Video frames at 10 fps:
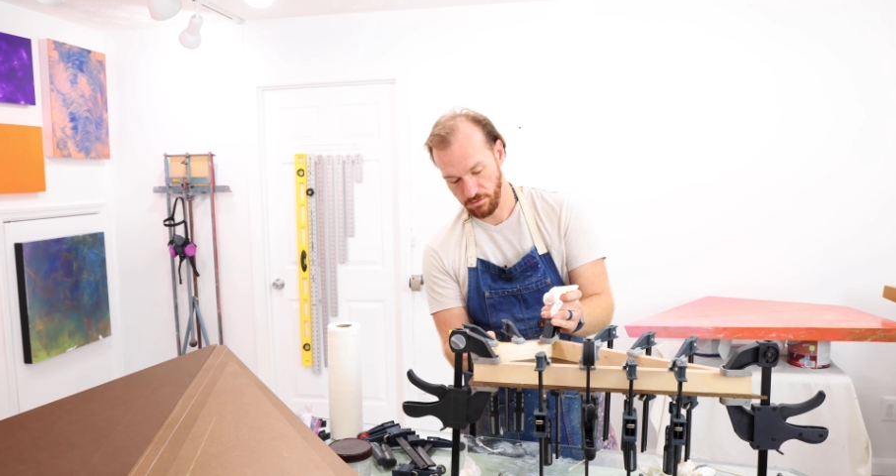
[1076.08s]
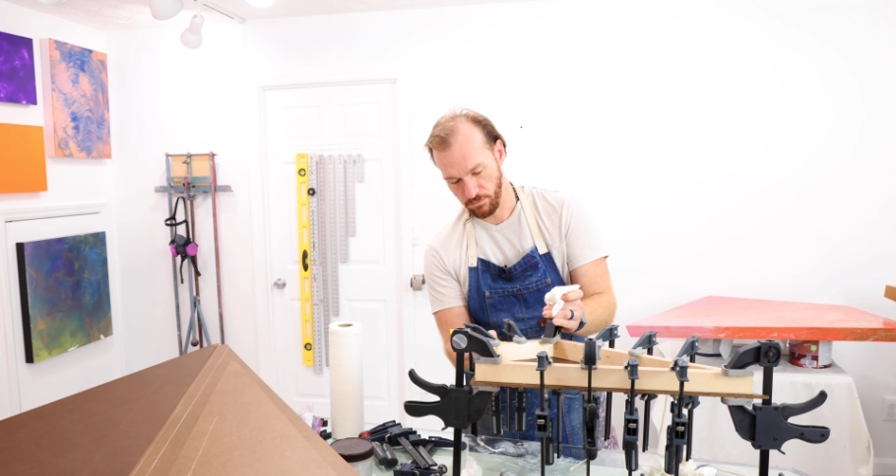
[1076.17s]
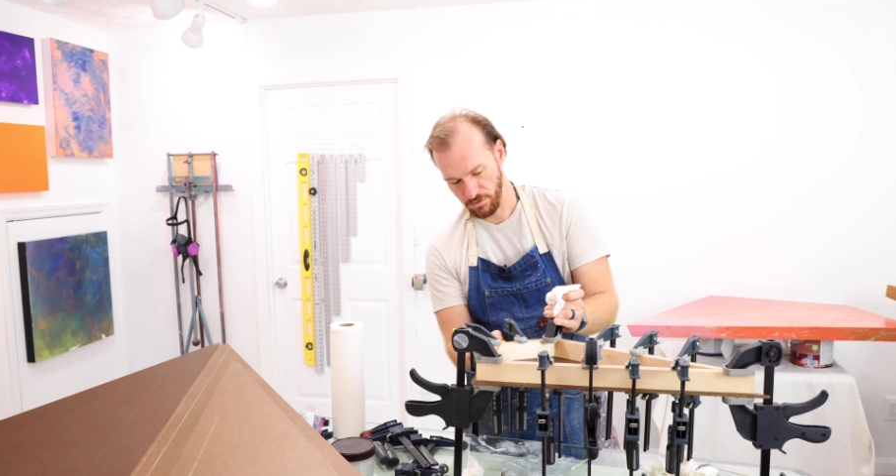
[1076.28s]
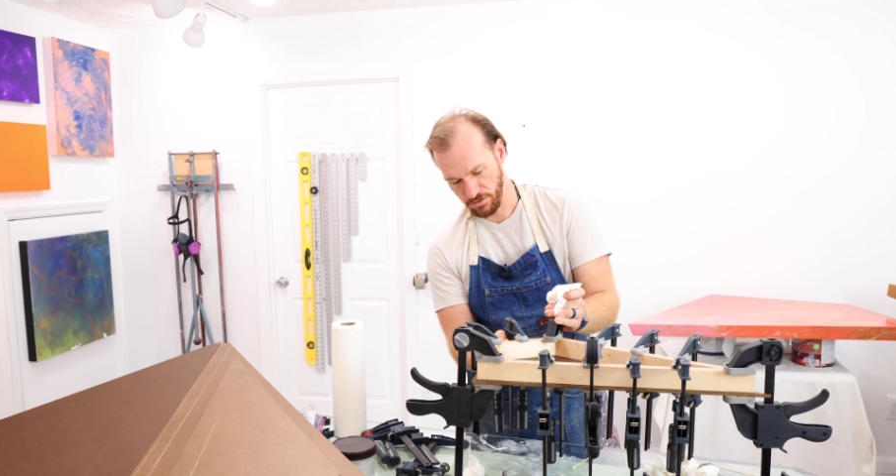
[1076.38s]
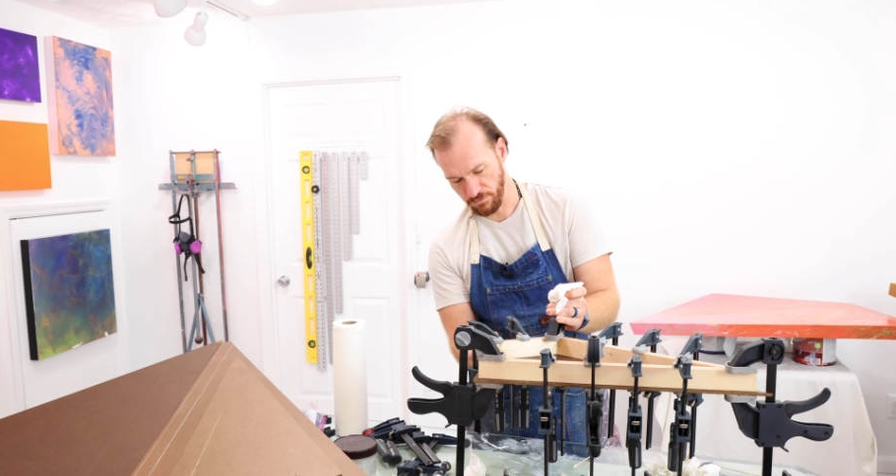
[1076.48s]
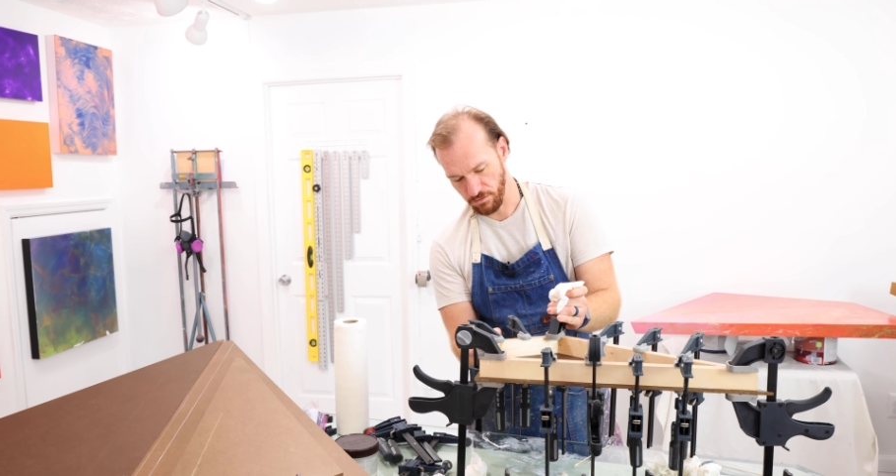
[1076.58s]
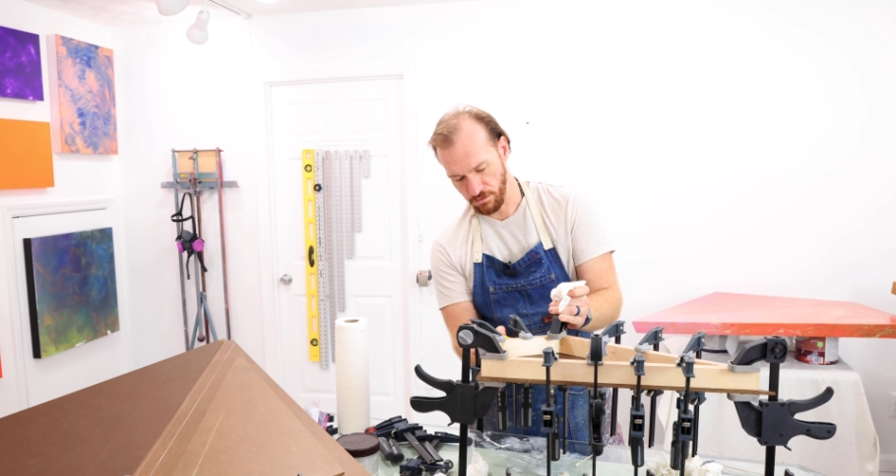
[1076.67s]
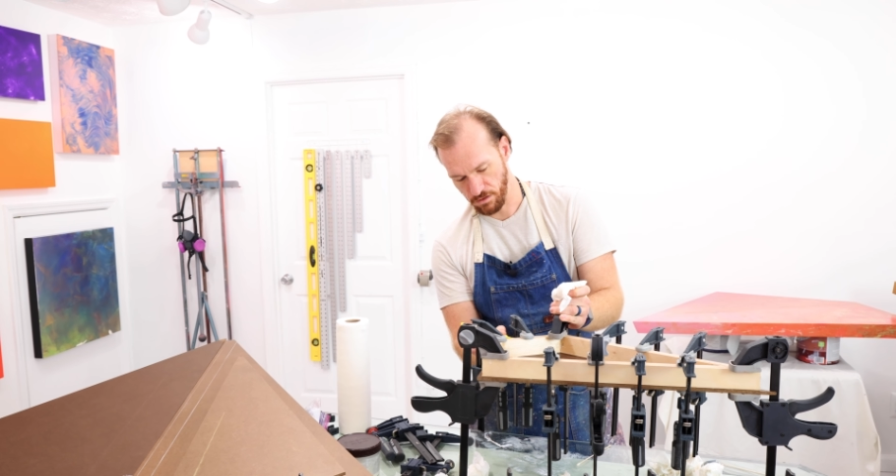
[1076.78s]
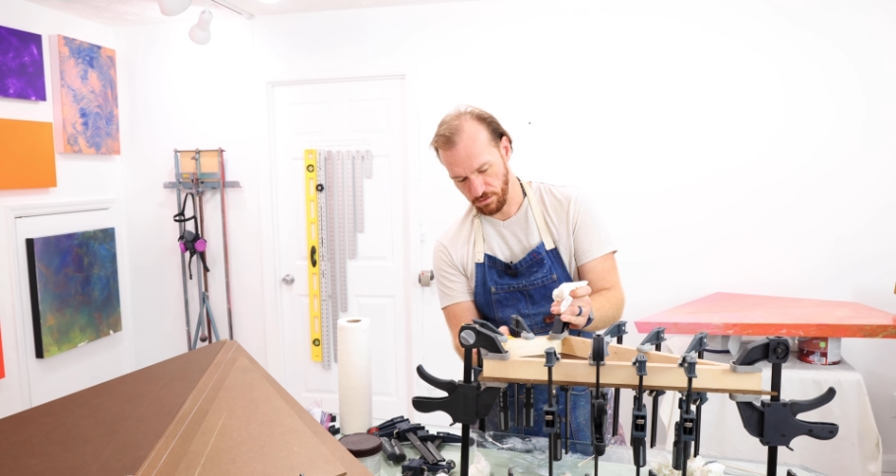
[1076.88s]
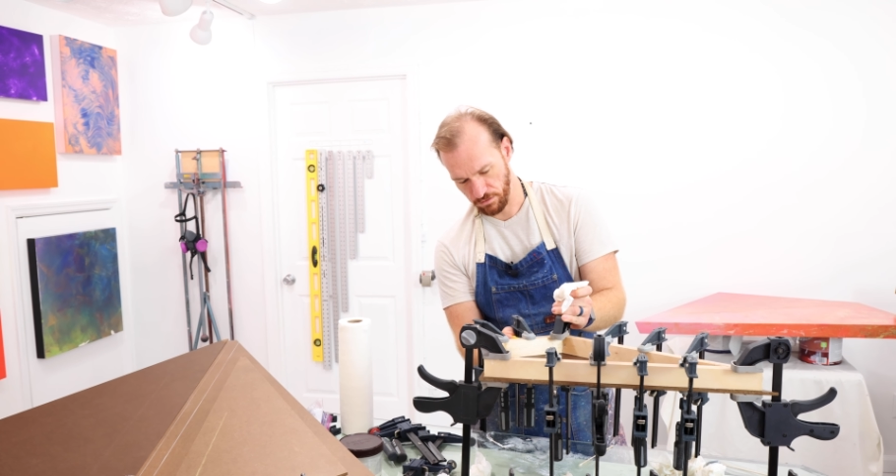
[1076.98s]
with these
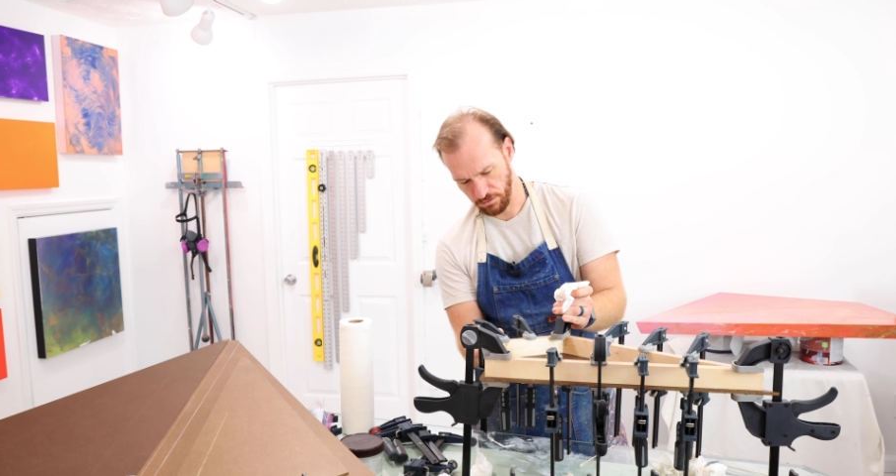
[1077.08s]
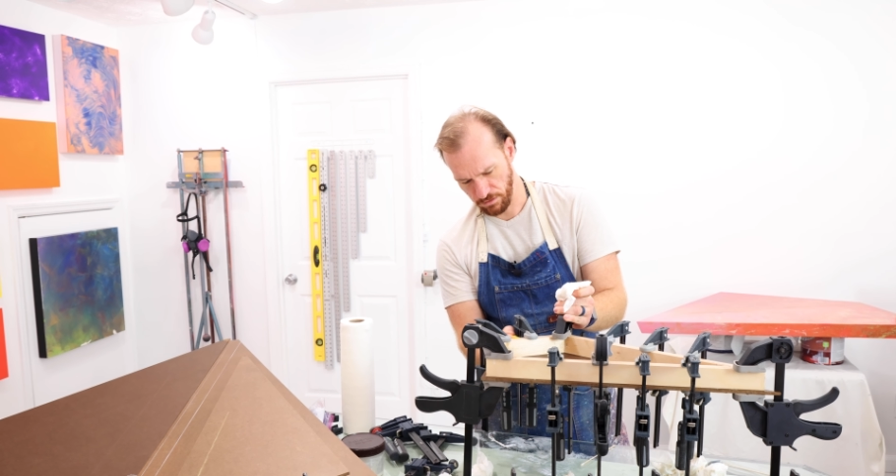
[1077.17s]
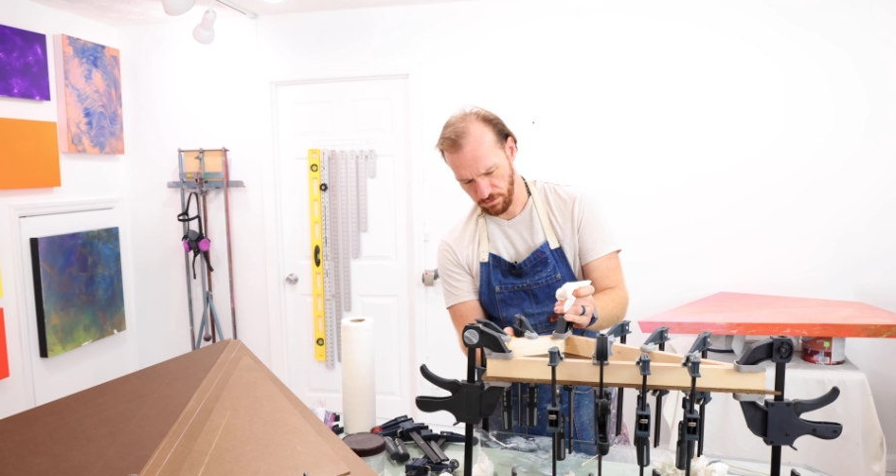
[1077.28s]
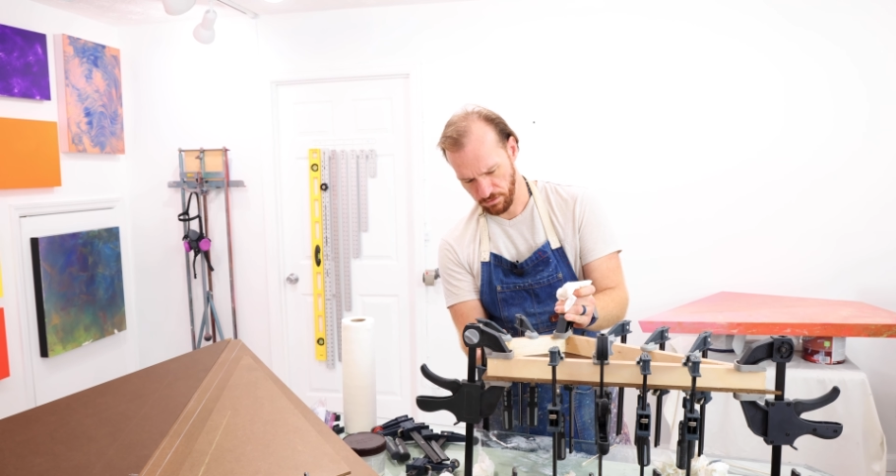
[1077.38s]
long